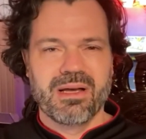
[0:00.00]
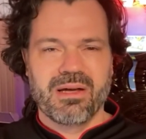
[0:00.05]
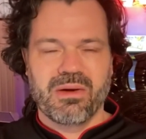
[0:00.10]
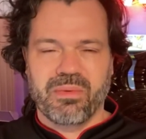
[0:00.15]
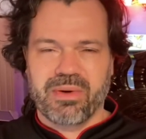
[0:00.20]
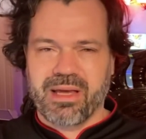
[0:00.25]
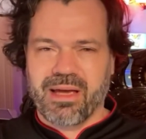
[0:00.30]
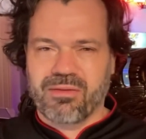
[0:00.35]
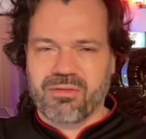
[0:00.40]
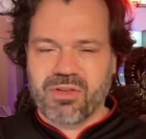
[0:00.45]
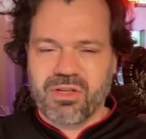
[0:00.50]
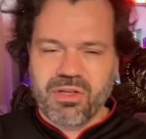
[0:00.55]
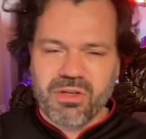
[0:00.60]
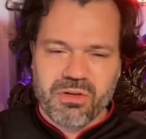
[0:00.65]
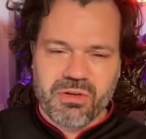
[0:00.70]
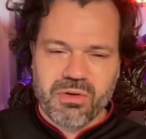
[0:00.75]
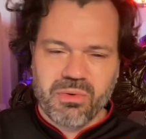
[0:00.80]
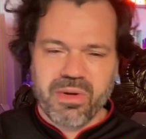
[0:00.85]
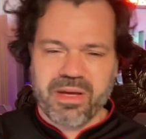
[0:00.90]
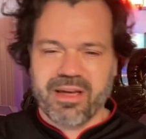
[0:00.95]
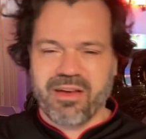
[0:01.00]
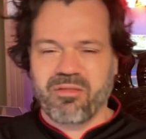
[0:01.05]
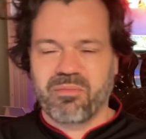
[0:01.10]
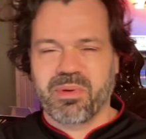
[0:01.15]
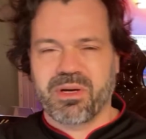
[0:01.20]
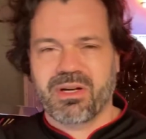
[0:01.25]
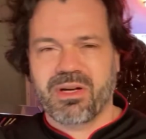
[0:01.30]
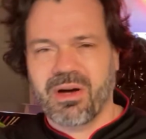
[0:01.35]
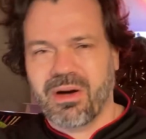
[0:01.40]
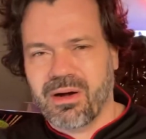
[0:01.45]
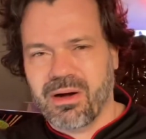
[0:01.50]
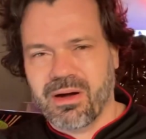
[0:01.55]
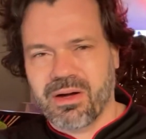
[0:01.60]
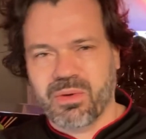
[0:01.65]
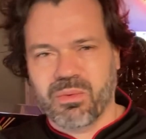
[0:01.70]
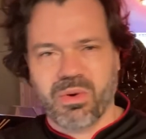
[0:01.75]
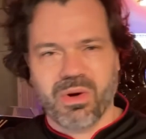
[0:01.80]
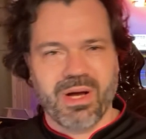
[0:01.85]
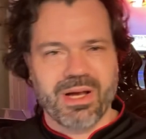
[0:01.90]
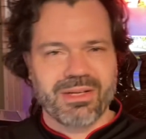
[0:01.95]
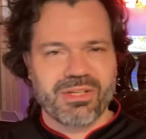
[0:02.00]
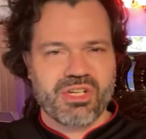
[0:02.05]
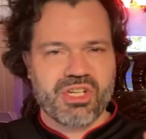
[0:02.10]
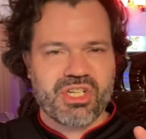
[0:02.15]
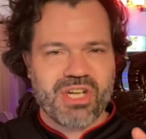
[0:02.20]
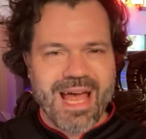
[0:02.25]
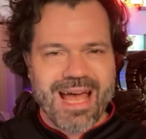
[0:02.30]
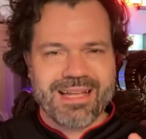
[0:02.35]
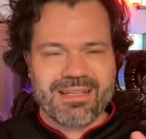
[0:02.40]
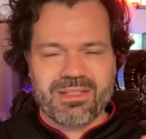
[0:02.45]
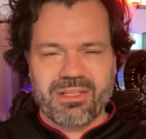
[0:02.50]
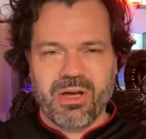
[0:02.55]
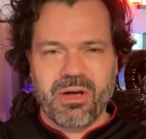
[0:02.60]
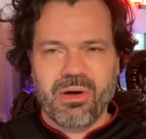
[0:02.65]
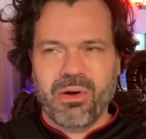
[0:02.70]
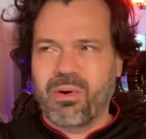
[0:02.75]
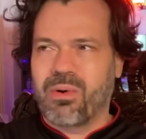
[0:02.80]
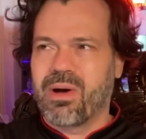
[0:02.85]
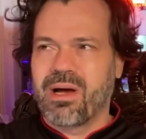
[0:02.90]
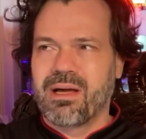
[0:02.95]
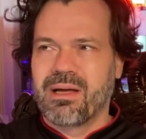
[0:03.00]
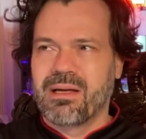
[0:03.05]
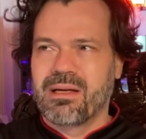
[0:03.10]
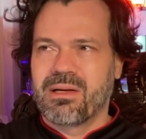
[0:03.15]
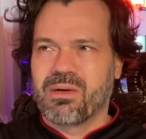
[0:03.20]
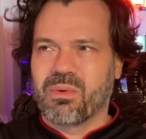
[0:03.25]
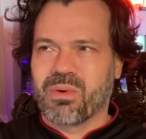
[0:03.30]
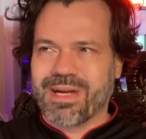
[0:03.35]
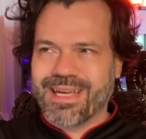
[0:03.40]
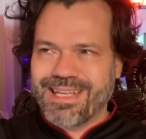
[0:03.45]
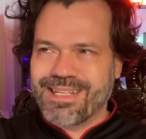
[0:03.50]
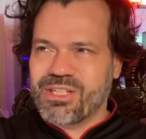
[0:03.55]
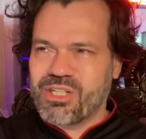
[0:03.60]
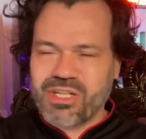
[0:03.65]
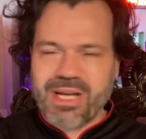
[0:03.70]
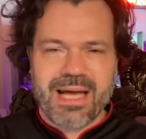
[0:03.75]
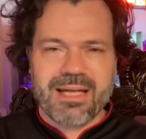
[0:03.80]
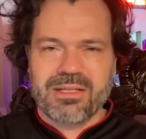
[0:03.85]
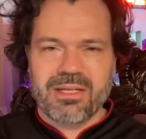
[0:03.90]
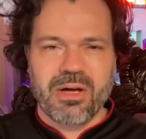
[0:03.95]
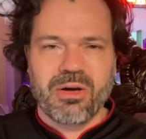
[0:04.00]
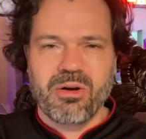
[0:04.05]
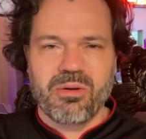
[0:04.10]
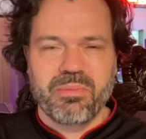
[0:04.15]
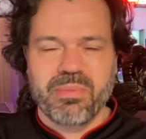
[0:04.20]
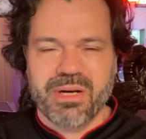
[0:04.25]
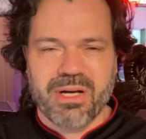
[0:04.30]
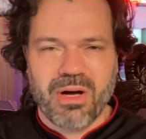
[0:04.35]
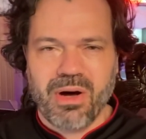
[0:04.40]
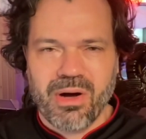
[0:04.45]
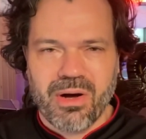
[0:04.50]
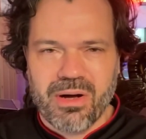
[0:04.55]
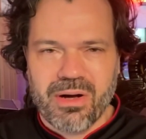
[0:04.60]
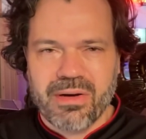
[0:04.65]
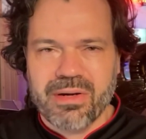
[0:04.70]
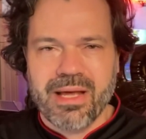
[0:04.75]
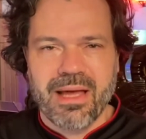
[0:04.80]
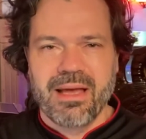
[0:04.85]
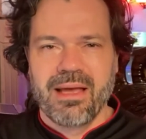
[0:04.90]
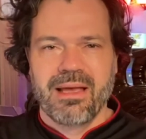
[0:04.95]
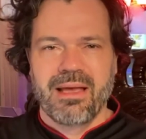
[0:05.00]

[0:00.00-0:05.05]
We have Q, we have Picard. We're on Chateau. We're in Chateau Picard.